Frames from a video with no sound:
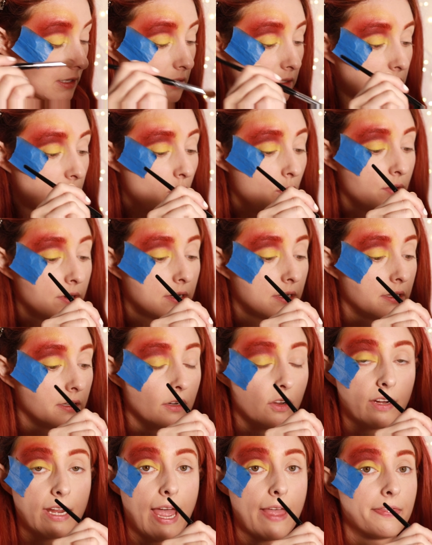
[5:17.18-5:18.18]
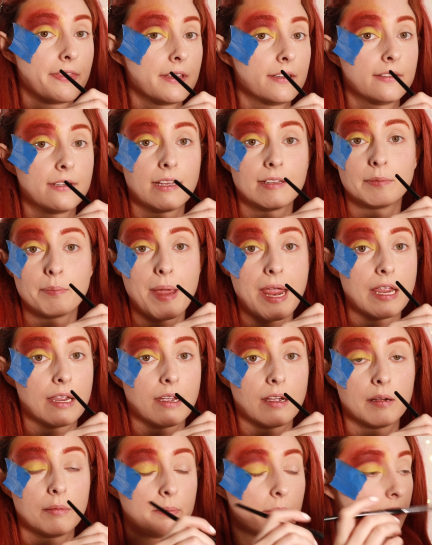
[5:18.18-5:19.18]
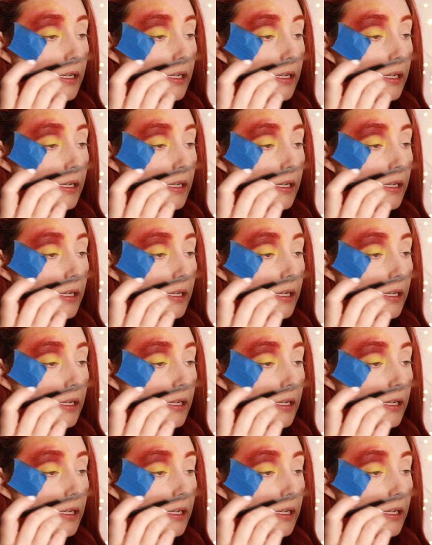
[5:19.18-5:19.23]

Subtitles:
Just don't look at this as makeup.